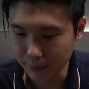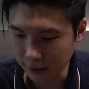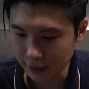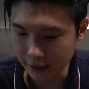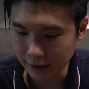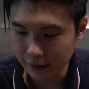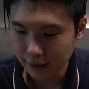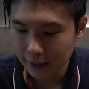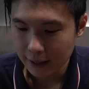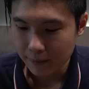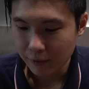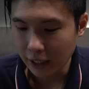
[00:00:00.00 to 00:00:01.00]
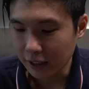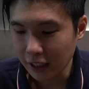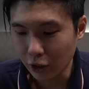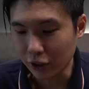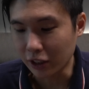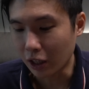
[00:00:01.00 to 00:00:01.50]
matter. Then click
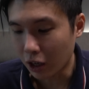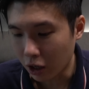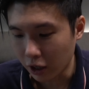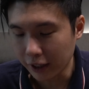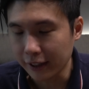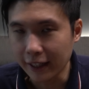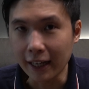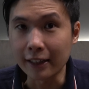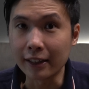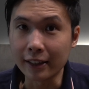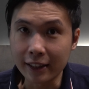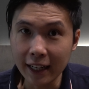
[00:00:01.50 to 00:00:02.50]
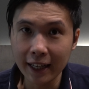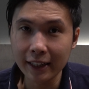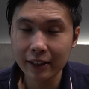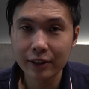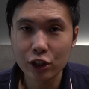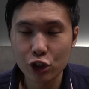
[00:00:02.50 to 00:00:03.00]
on the heart and
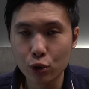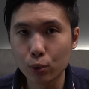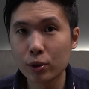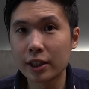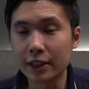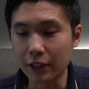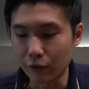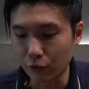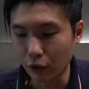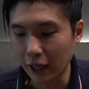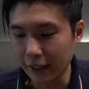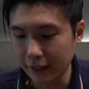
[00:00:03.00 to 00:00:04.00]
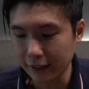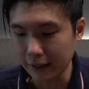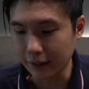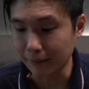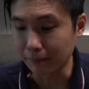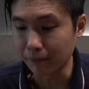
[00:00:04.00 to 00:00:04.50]
then choose the right
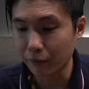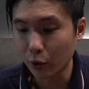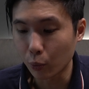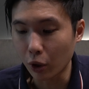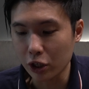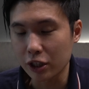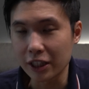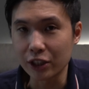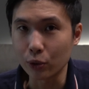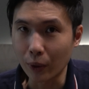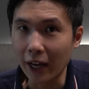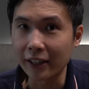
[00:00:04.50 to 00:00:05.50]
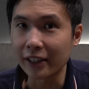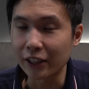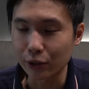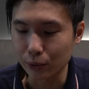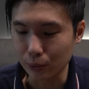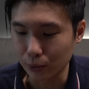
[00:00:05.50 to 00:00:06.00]
watch list to add it
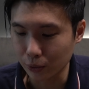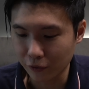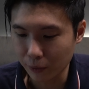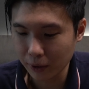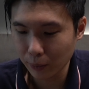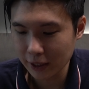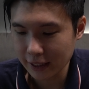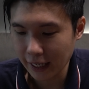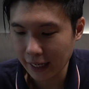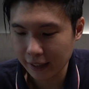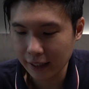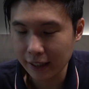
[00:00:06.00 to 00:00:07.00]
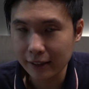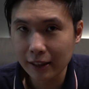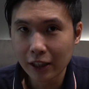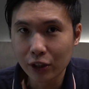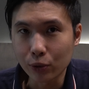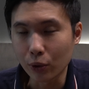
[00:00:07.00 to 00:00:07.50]
into. So for me, once I add it in
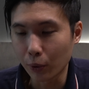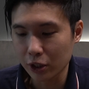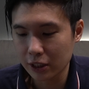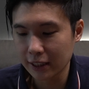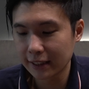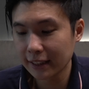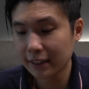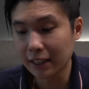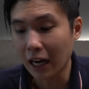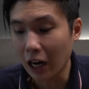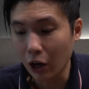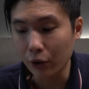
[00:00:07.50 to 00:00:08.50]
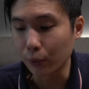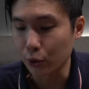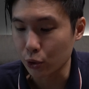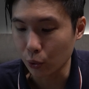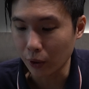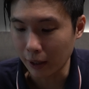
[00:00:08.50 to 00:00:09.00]
to the watch list, this is how it will
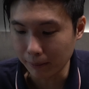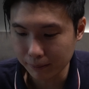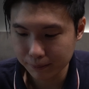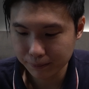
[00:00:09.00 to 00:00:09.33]
show up.